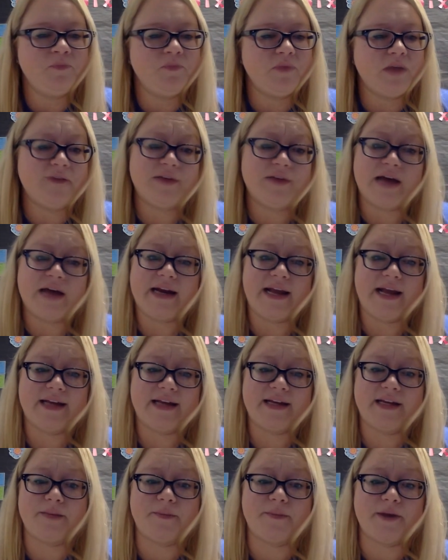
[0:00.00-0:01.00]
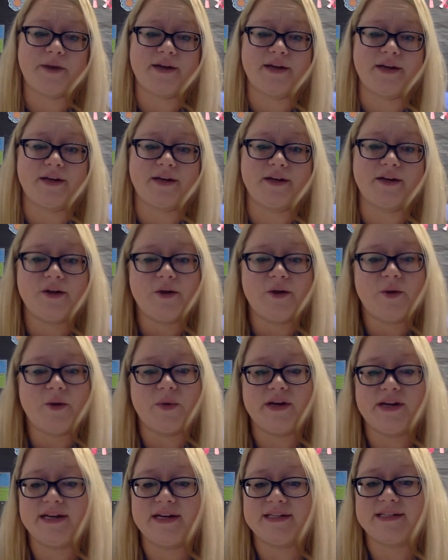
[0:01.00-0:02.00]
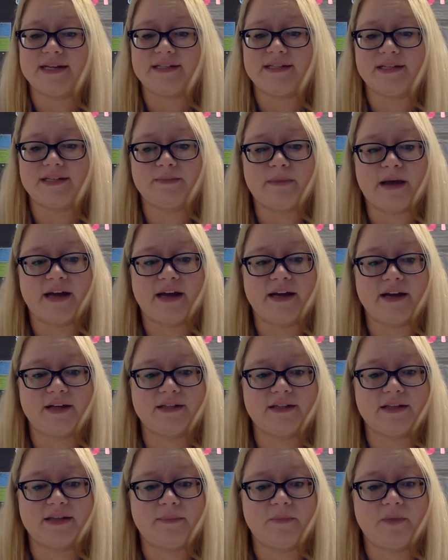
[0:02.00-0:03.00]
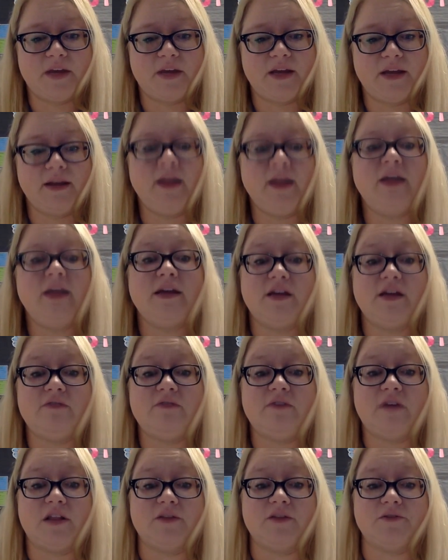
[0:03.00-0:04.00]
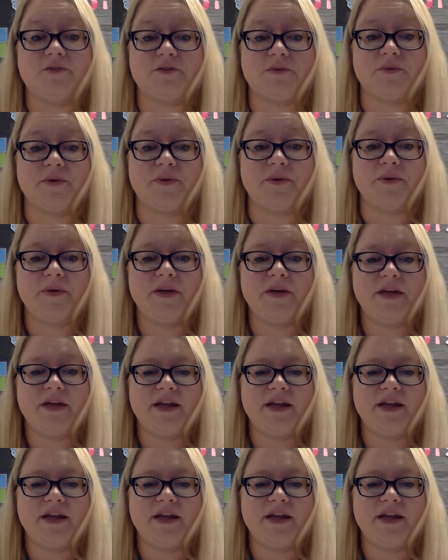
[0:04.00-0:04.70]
I've got to hand it to Brendan. When he sets his mind on something, he follows through,